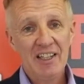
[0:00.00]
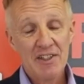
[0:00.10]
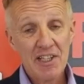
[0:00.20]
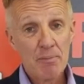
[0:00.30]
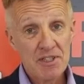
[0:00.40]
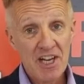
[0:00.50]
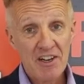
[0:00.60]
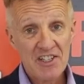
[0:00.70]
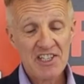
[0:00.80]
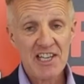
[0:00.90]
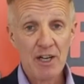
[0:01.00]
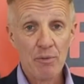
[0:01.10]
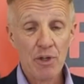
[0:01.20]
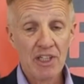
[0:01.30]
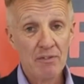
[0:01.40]
Theo Petaris is now
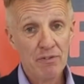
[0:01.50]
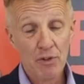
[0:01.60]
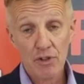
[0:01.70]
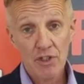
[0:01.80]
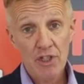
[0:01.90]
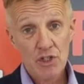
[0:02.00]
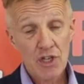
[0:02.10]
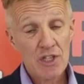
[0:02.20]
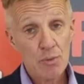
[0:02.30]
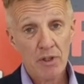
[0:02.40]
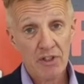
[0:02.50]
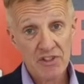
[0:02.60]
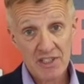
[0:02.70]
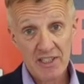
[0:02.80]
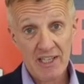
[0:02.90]
working for
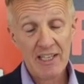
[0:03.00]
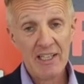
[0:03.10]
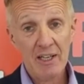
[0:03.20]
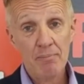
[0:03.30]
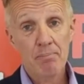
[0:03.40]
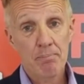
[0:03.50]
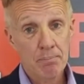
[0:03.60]
Transworld, a